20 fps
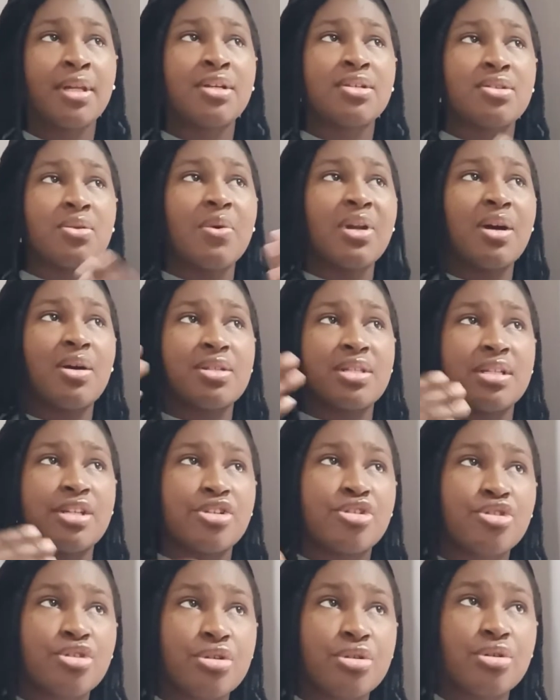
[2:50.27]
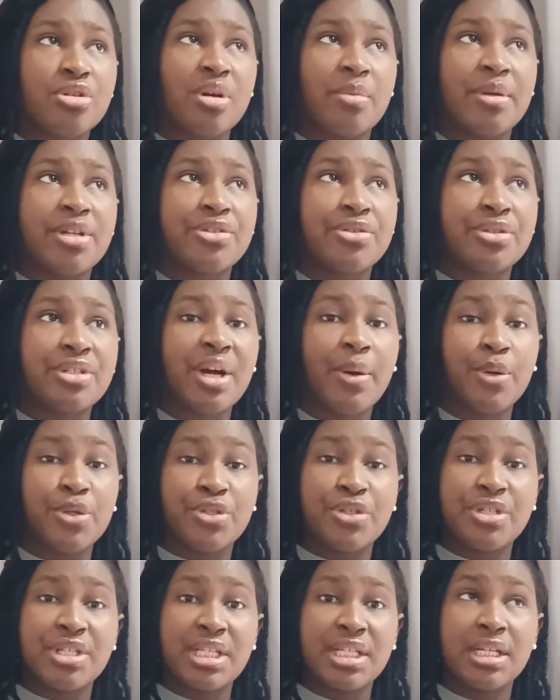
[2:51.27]
So when I was in the school dormitory, I was
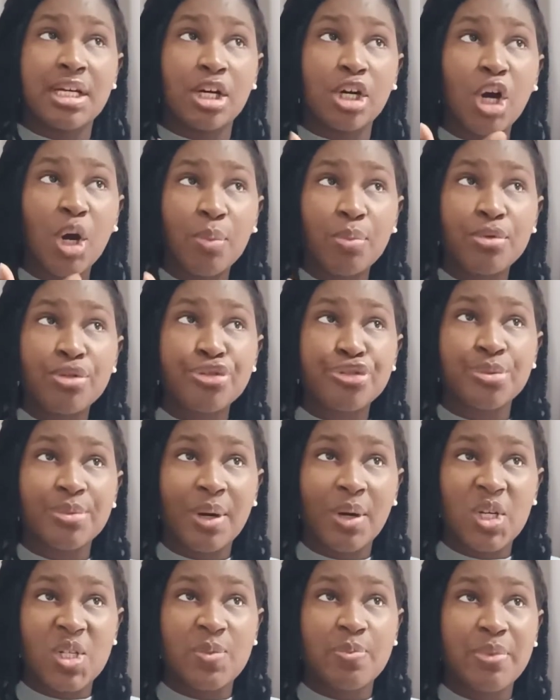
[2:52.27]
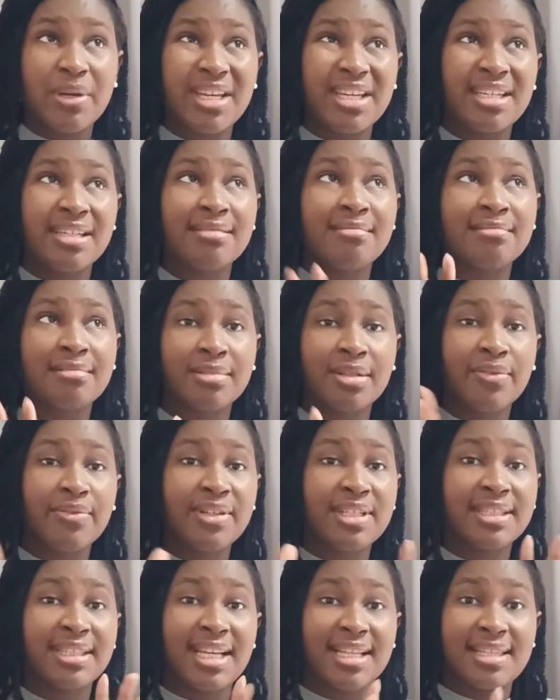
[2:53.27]
using a couple room. I was paying
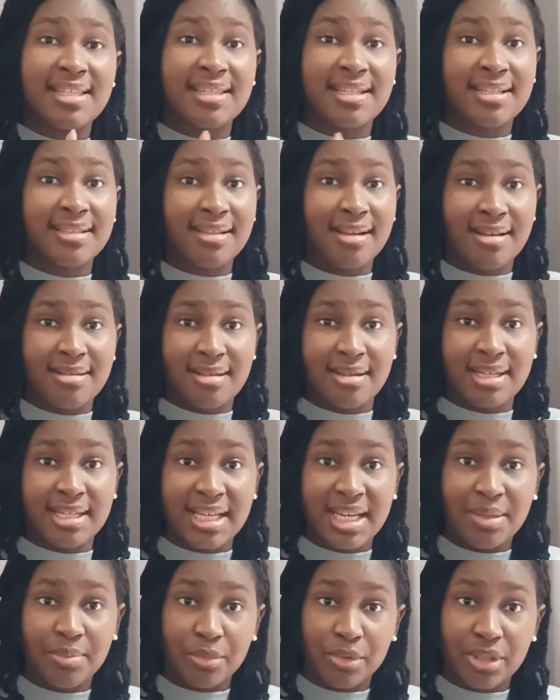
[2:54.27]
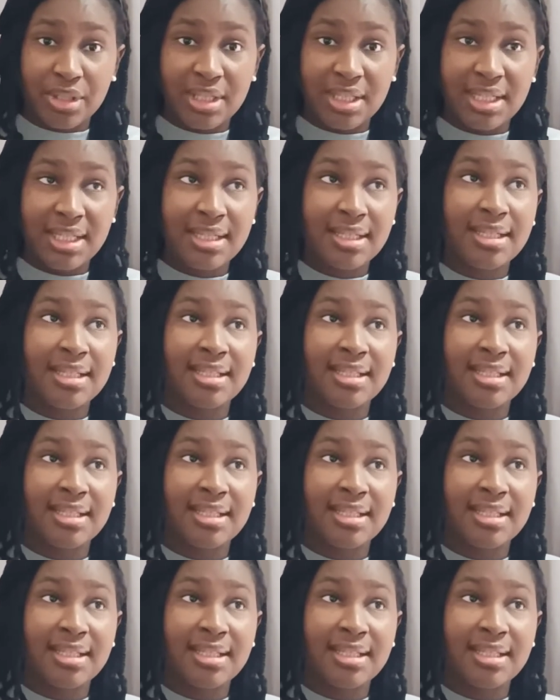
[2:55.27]
roughly 33,000 yen monthly.